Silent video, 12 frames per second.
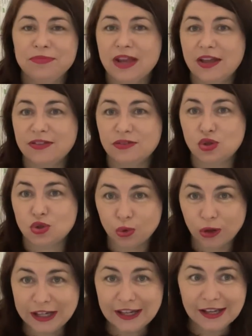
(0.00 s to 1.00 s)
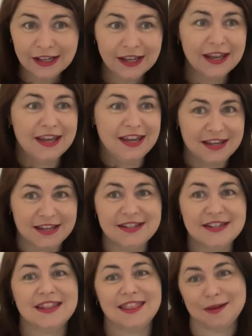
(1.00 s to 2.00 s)
that joining
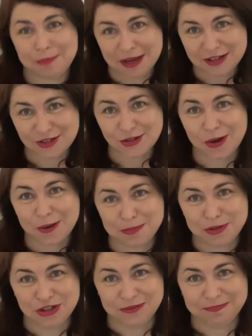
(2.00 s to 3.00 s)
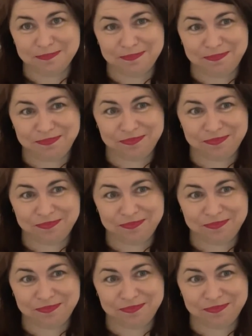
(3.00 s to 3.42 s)
is the best option